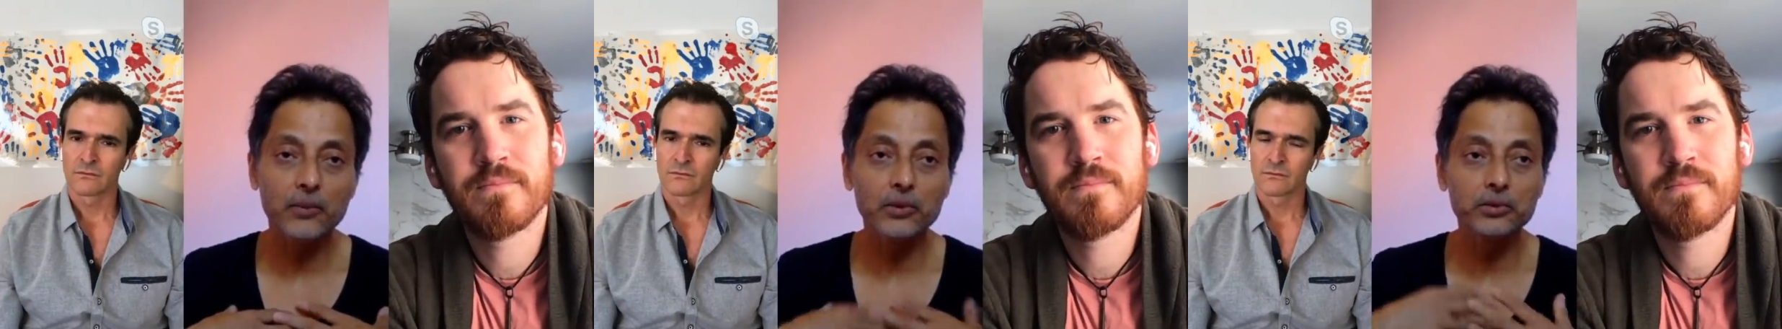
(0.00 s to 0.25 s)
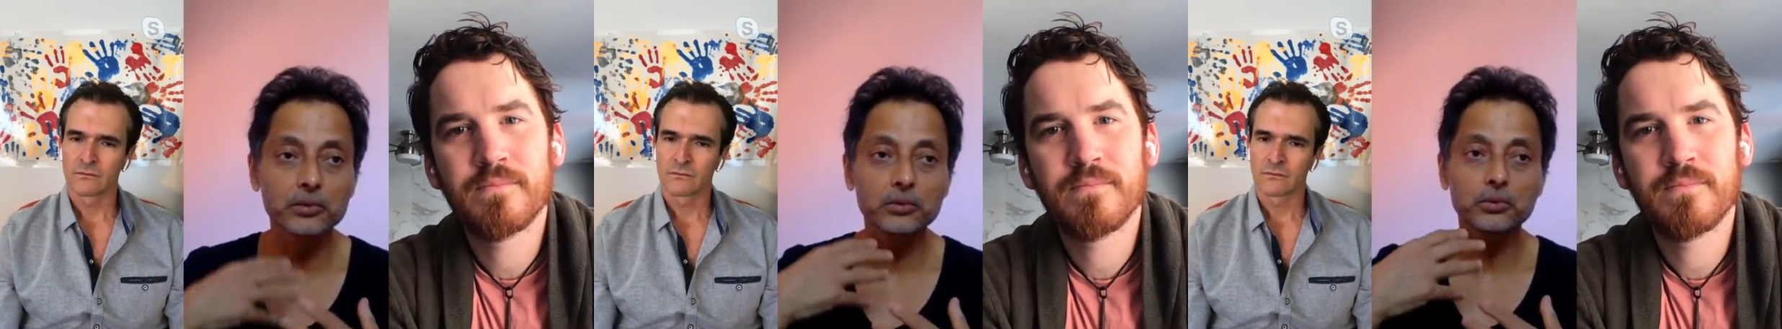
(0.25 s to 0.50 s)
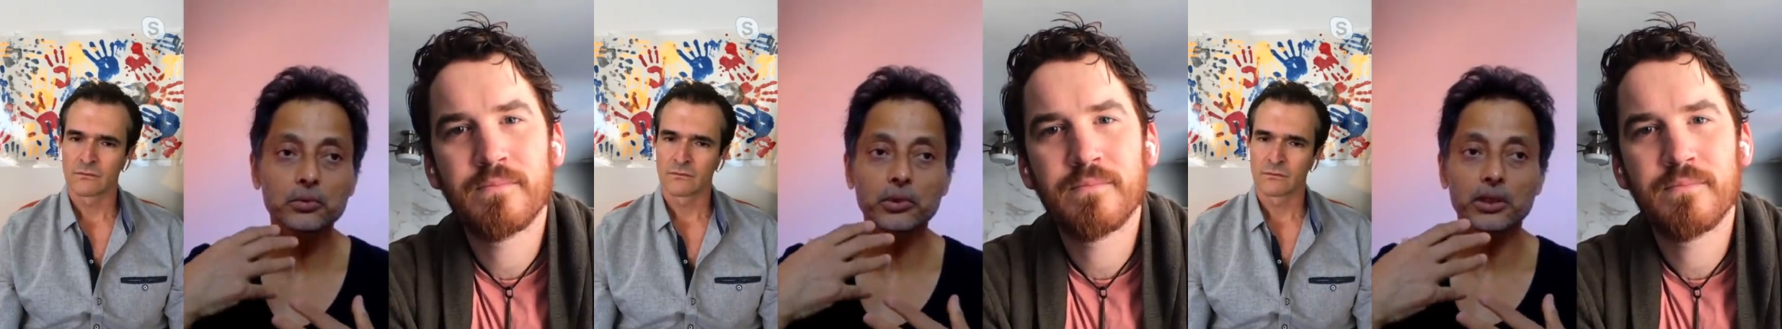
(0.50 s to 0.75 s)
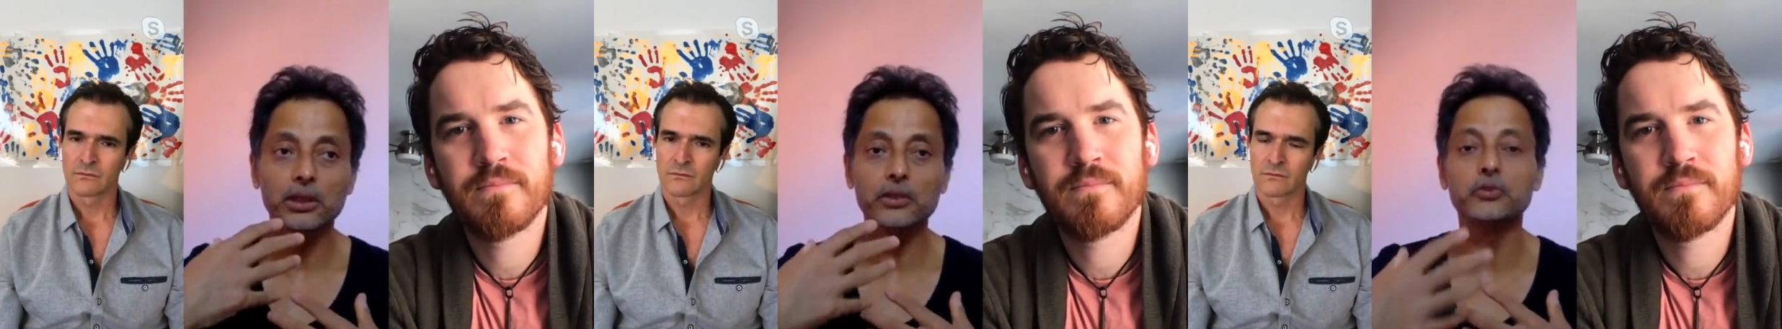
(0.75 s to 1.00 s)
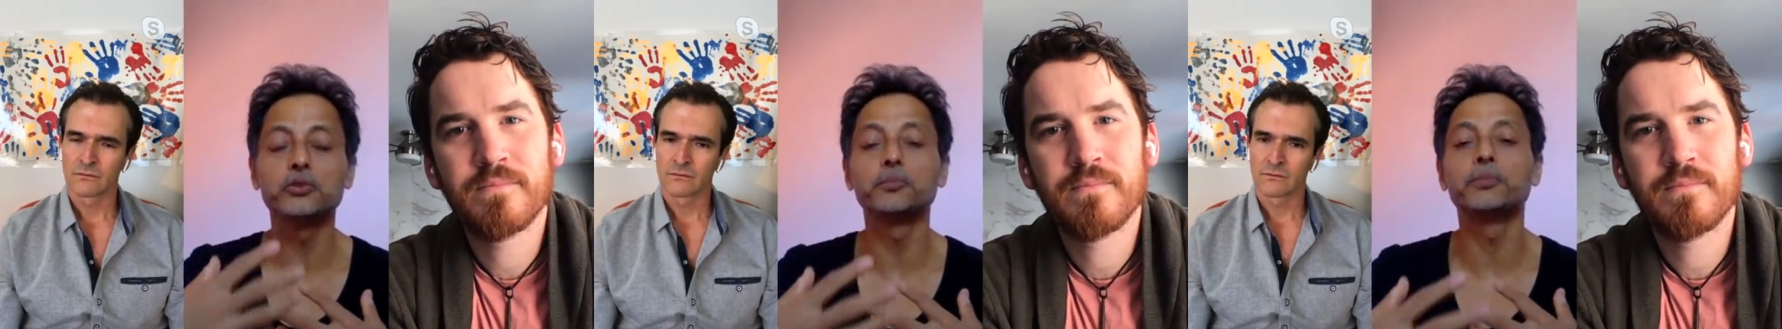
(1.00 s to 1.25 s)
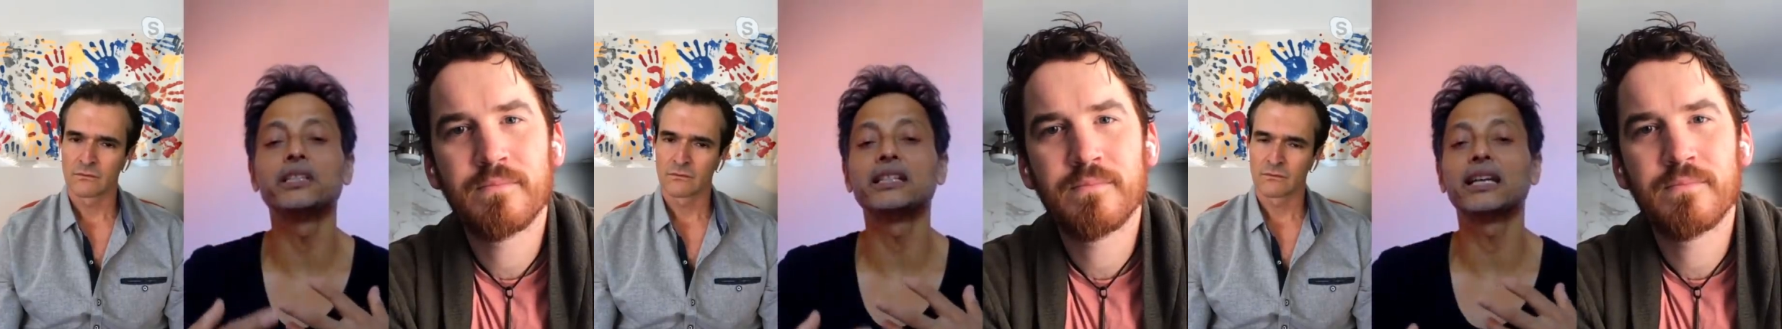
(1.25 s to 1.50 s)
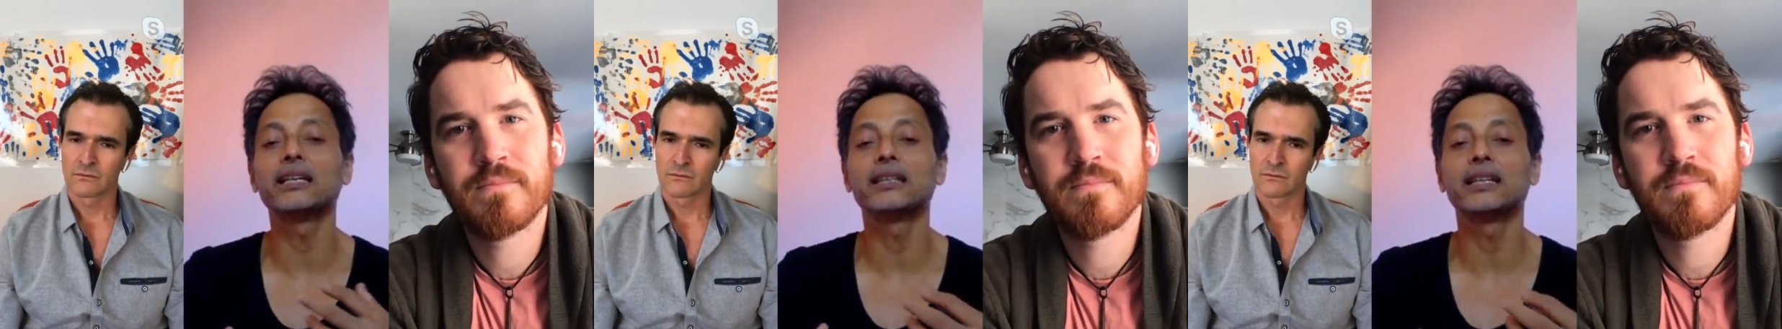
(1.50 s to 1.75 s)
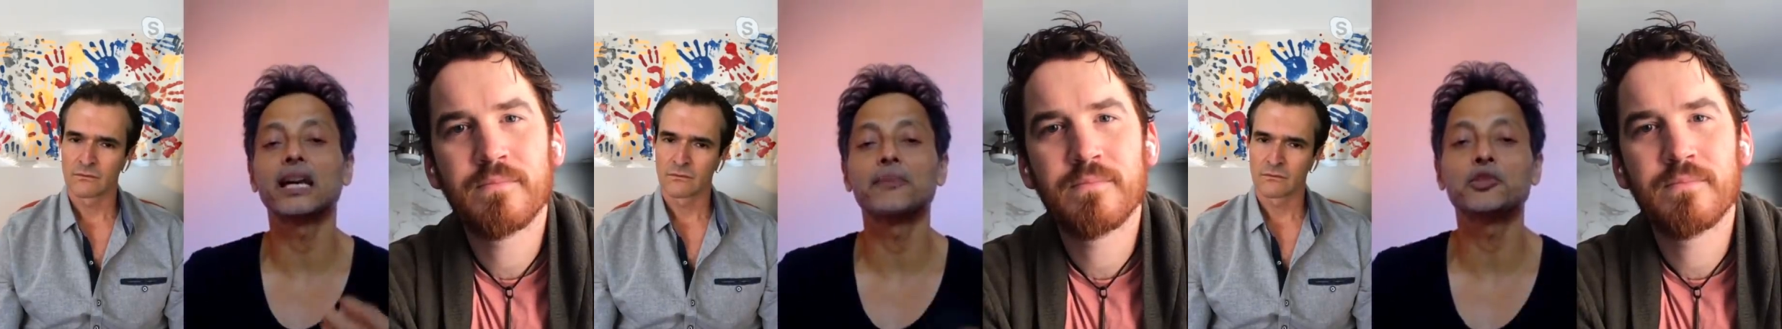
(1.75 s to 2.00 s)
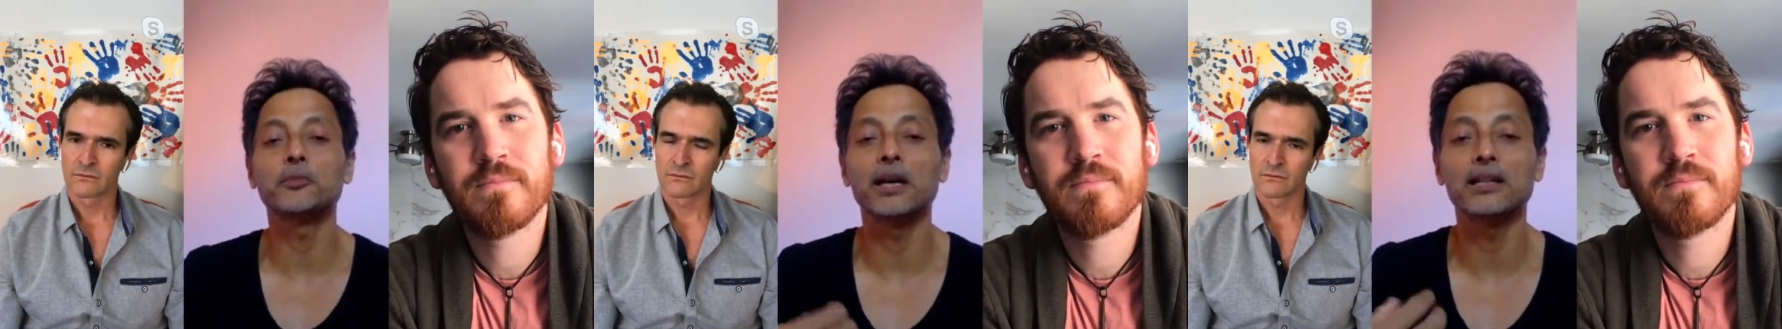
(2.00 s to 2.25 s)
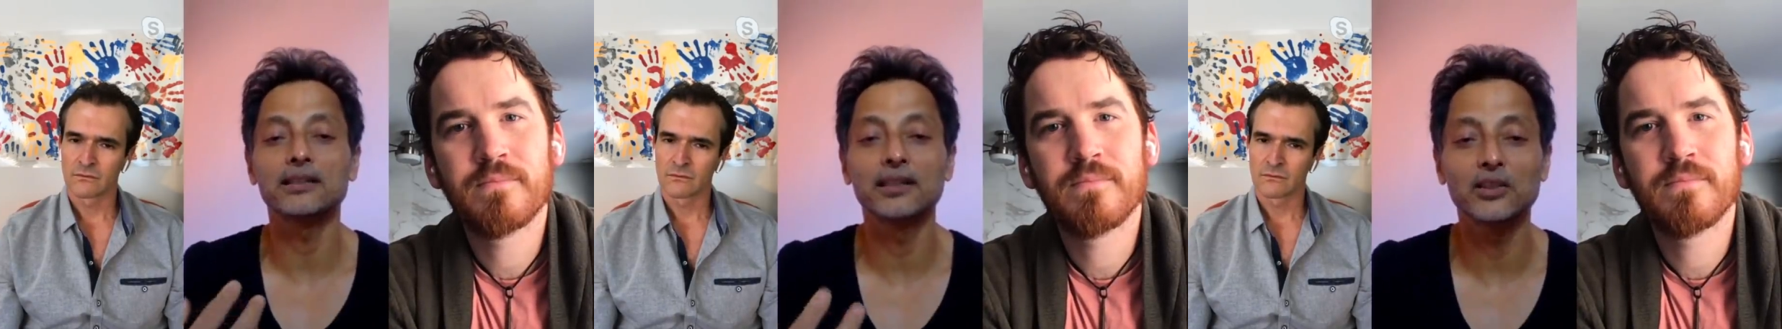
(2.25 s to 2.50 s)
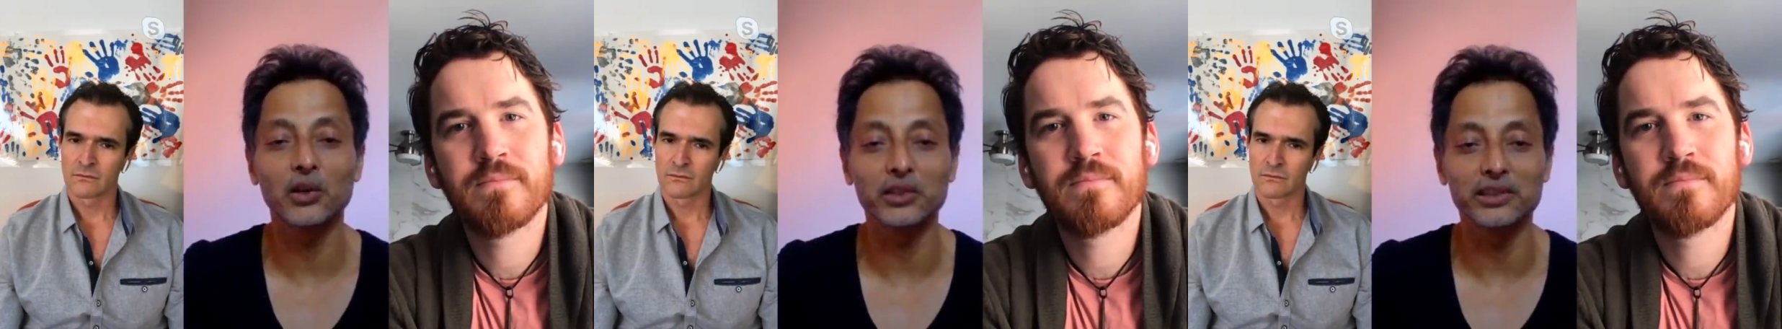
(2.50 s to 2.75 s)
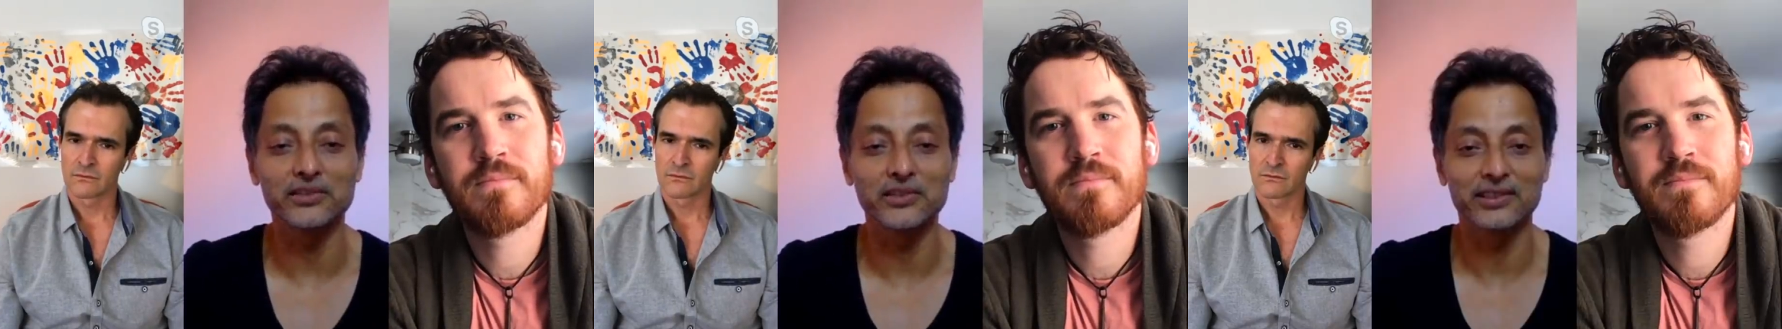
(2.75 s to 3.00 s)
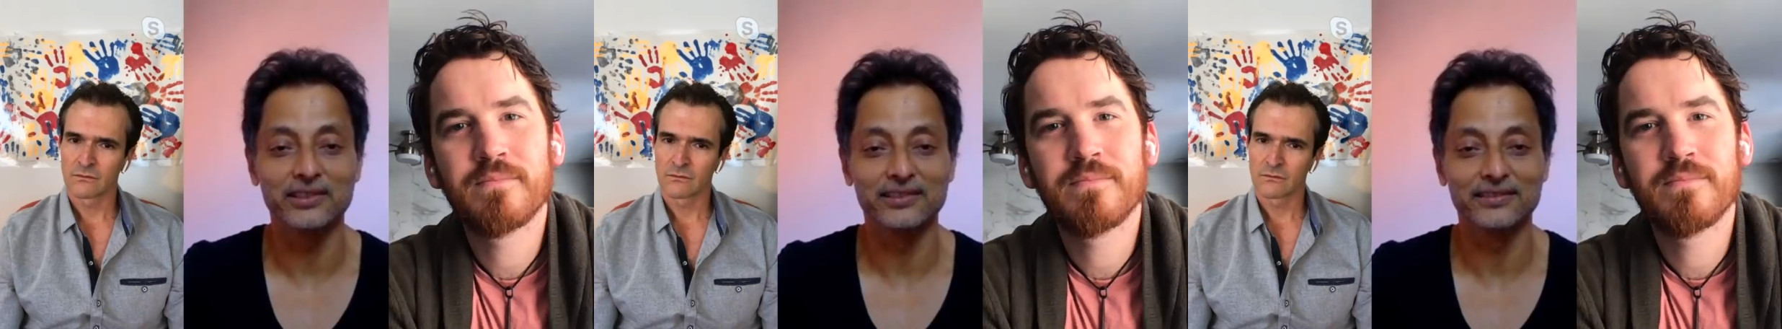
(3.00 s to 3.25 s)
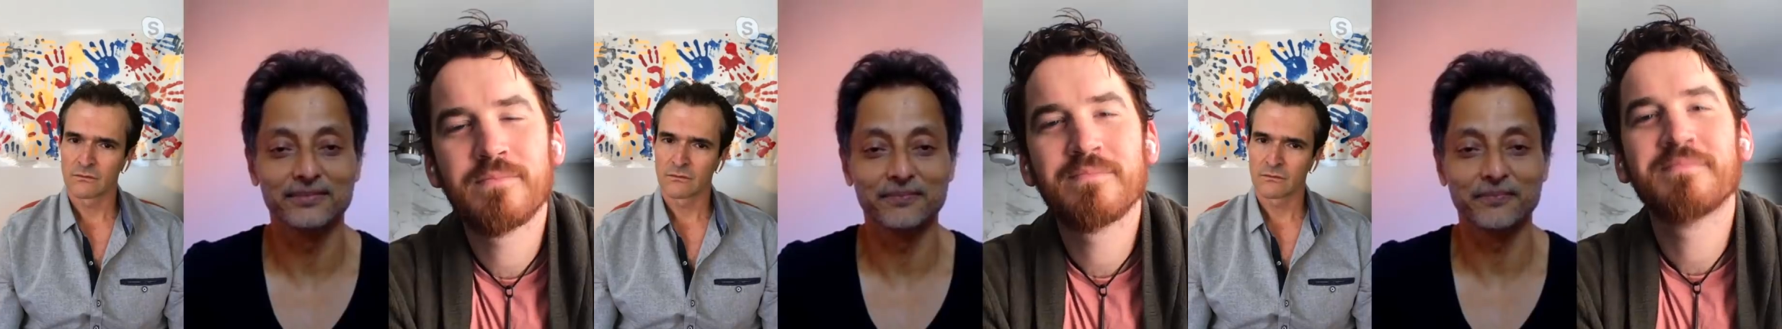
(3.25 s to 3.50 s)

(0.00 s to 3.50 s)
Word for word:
Speaker 1: I want to do is to pretend that I'm smarter than the audience.